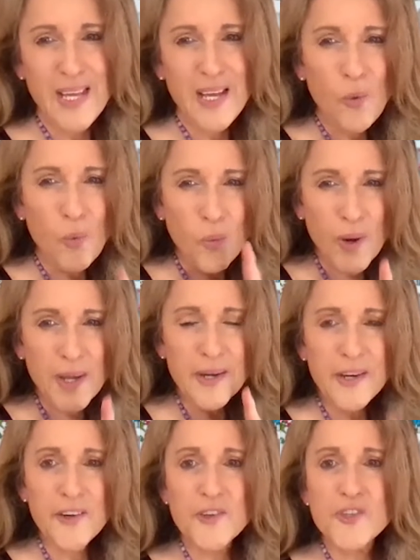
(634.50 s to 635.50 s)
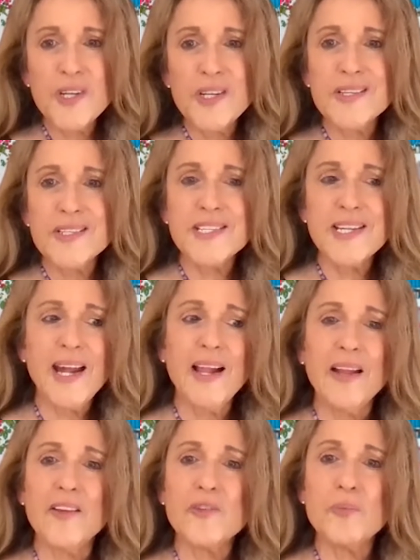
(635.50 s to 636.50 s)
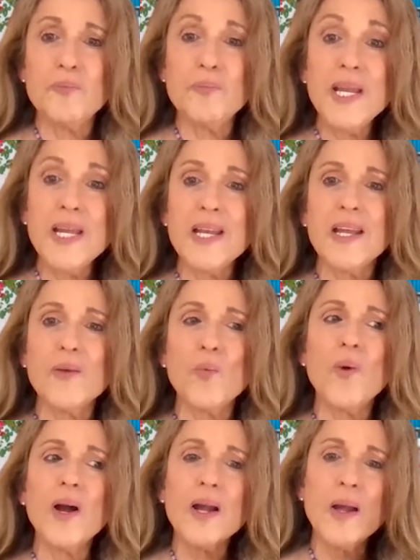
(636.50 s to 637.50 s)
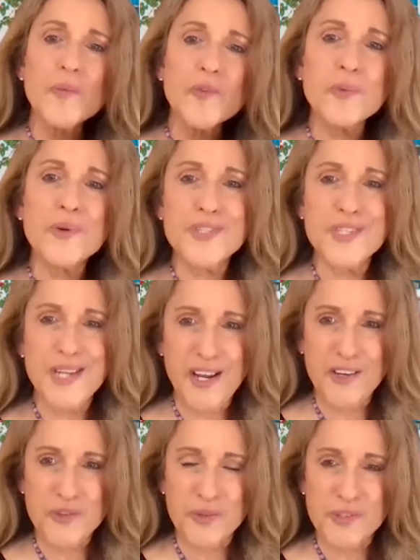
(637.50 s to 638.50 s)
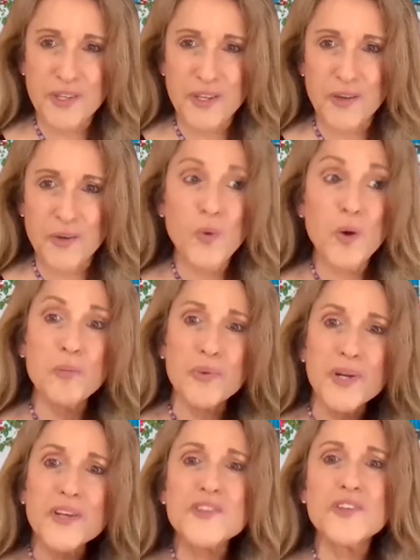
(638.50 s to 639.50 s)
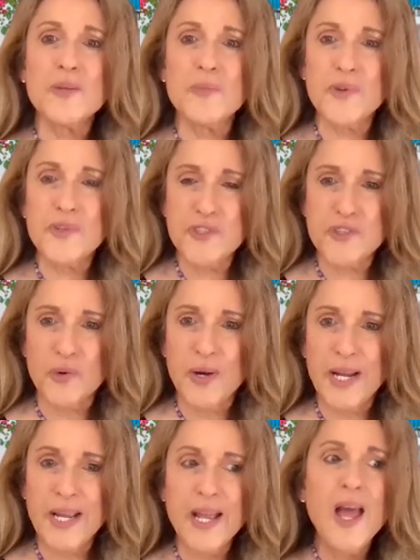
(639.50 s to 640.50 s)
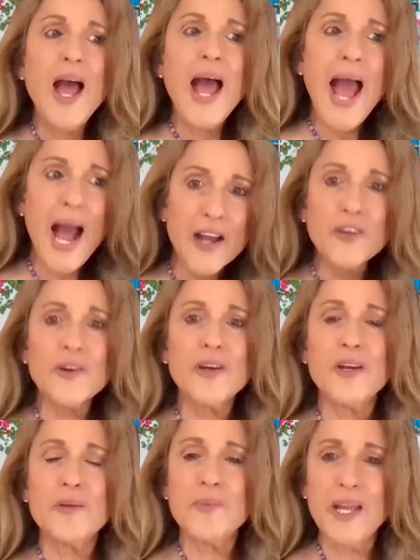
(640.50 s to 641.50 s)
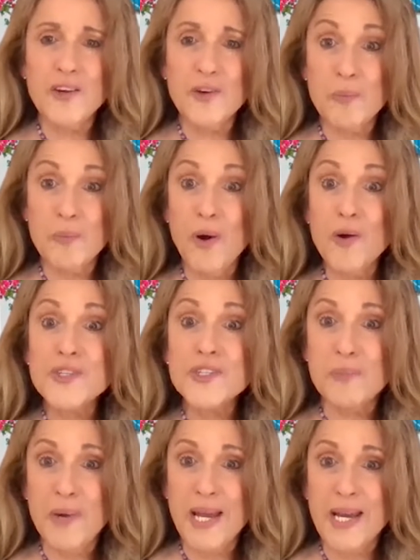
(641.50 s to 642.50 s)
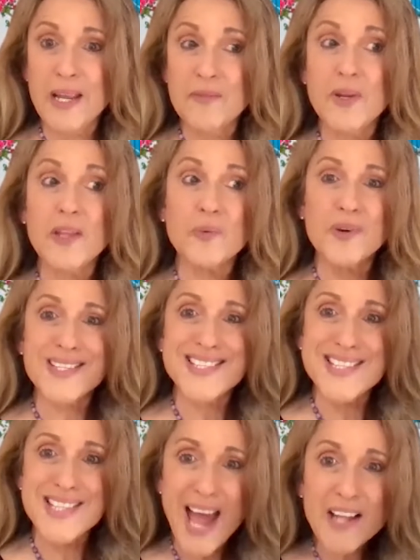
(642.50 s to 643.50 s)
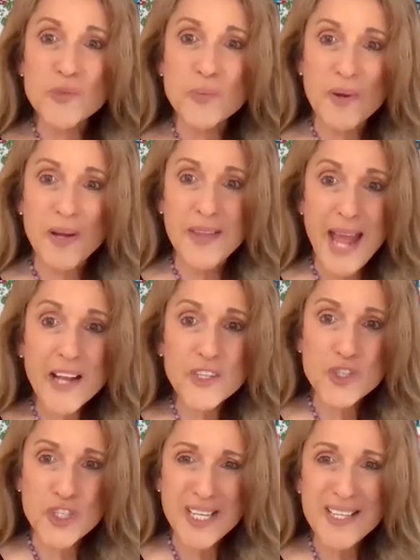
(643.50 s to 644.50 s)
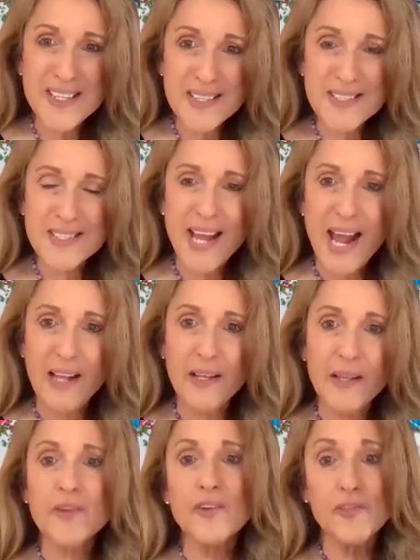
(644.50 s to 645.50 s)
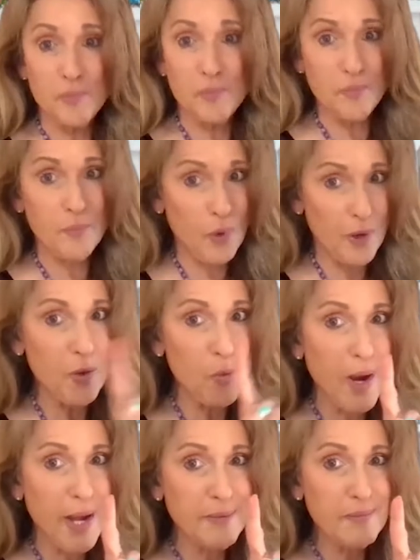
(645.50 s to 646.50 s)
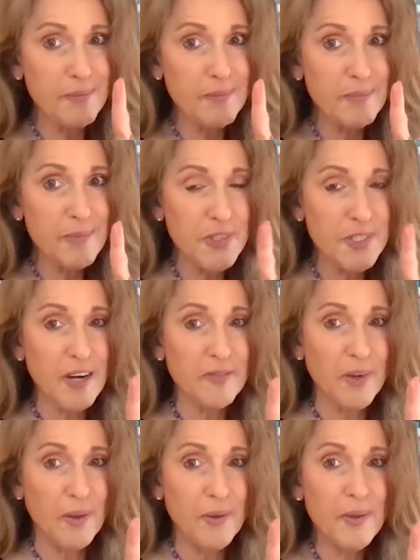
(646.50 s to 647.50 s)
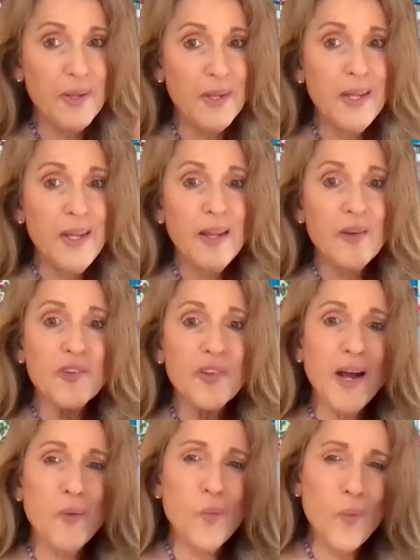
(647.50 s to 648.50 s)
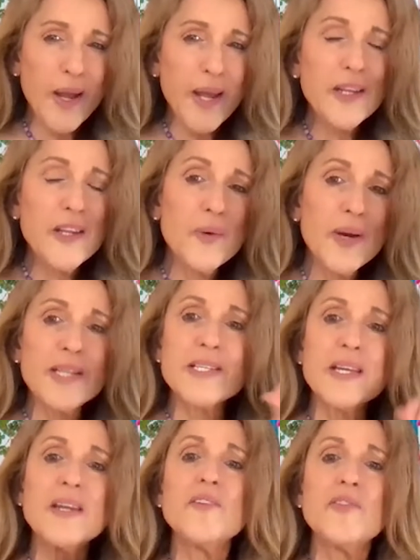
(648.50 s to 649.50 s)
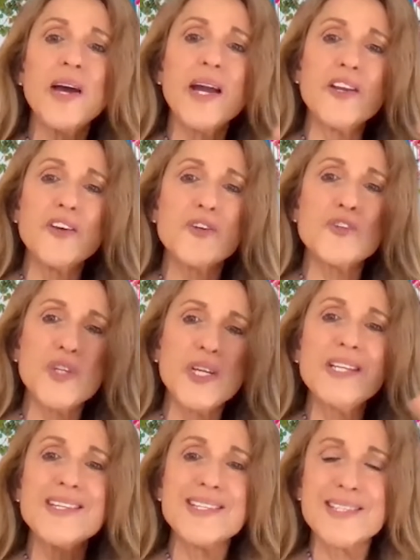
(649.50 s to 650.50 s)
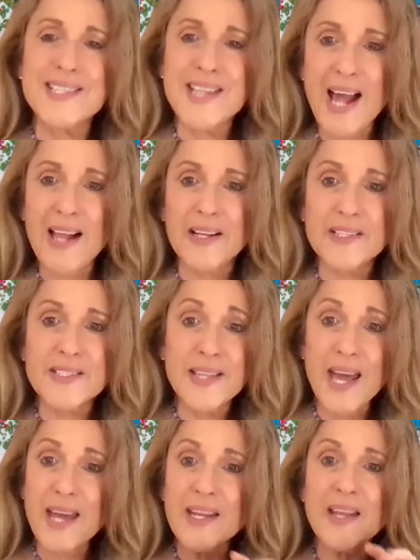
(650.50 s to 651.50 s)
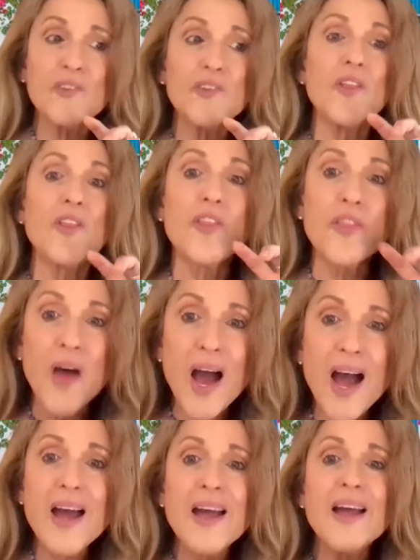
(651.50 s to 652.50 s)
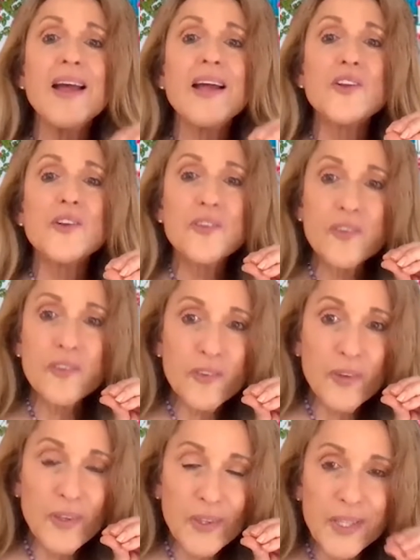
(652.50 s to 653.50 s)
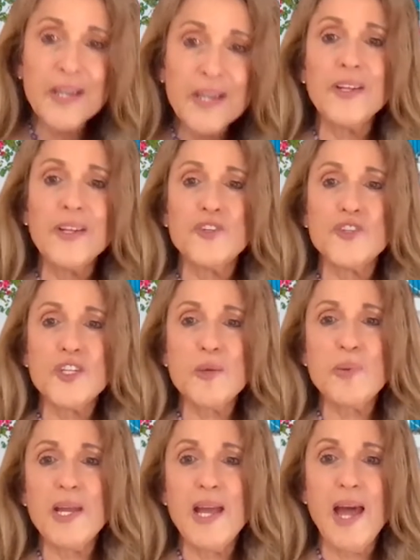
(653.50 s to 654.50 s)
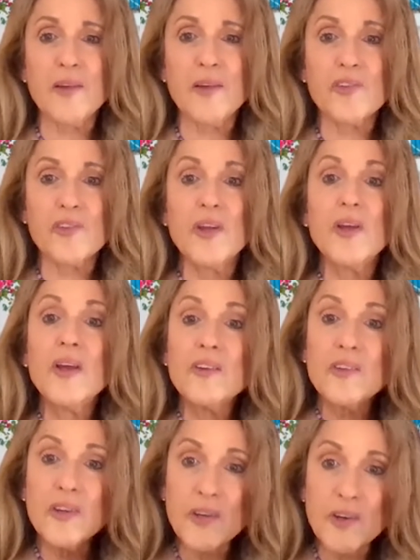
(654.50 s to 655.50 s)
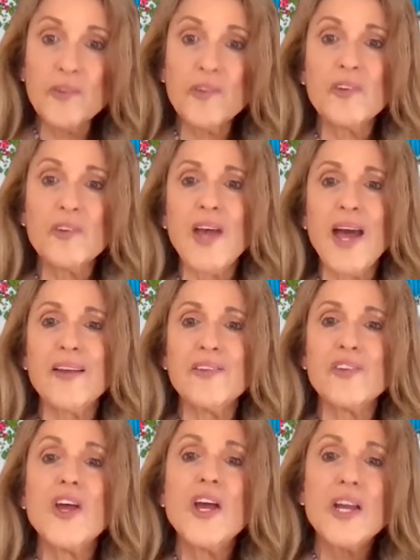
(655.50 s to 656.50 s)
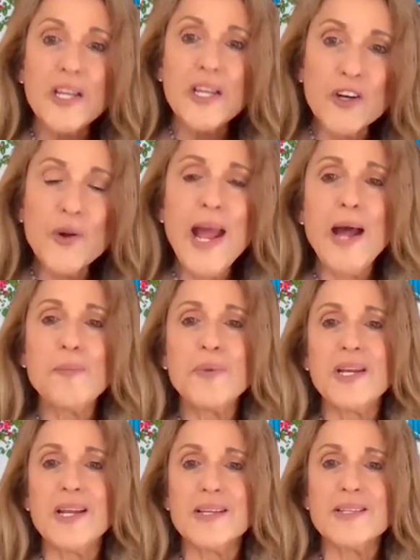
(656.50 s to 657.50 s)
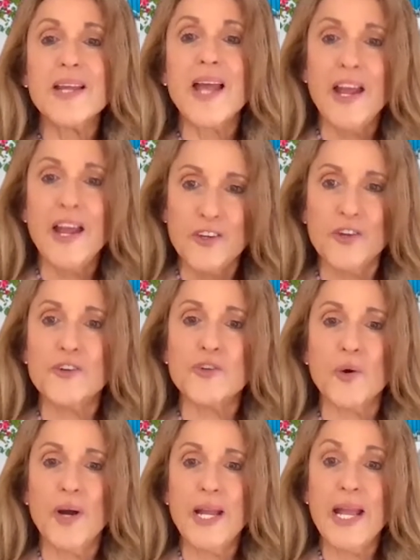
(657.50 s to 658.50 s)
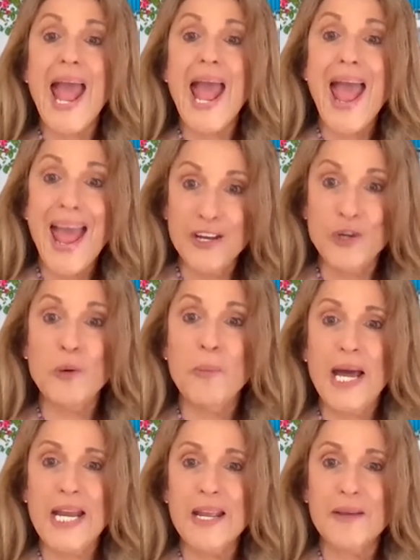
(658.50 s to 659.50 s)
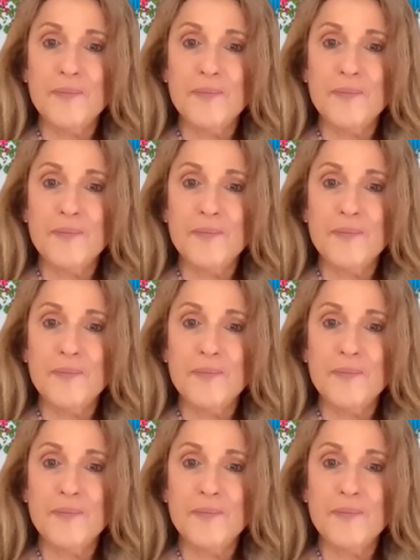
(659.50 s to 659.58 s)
what are your genius talents, meaning what comes most natural to you, what brings you the most joy, how you're going to make your most money. In other words, that's what that genius talent, there's more than one, there's several, is that when you identify your genius talents, that is the literally GPS to your success, your happiness, and your joy and your money.